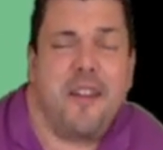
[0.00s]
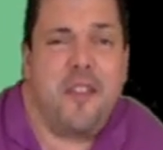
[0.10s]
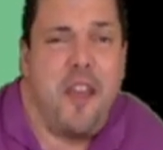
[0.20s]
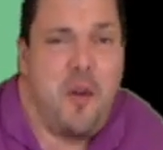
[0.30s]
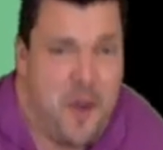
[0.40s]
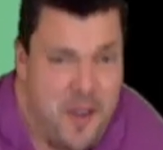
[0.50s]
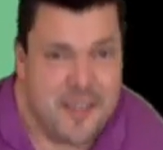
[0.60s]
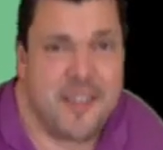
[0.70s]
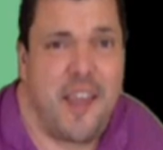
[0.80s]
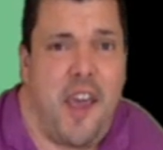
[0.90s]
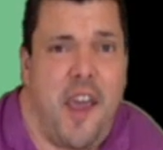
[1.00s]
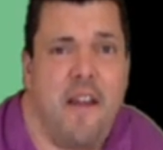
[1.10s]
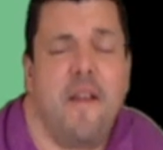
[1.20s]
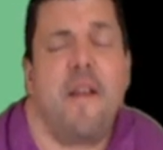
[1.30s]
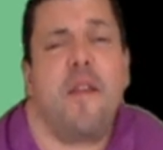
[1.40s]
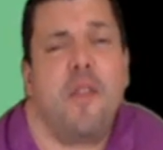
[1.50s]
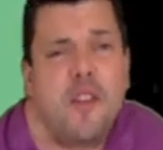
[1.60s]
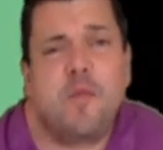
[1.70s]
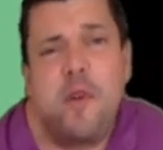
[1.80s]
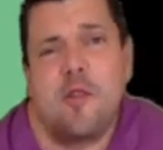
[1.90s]
They will say,
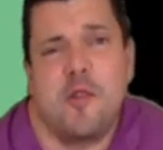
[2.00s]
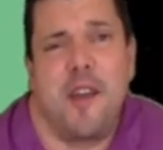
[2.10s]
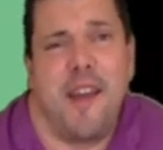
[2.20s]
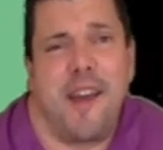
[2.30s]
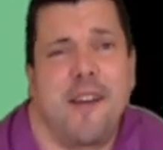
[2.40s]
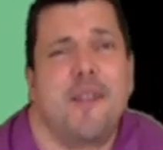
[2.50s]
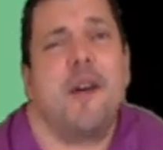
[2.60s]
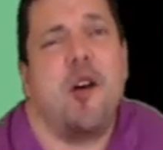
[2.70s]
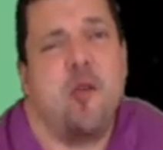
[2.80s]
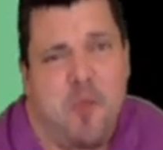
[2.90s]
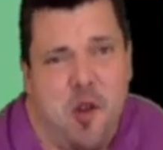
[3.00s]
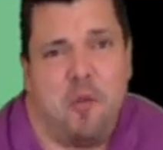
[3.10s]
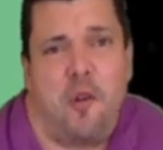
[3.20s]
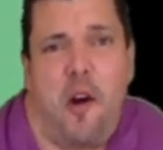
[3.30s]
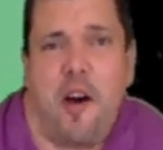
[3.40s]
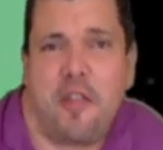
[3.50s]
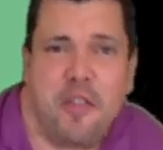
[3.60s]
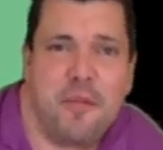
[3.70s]
"This patient had a Billroth."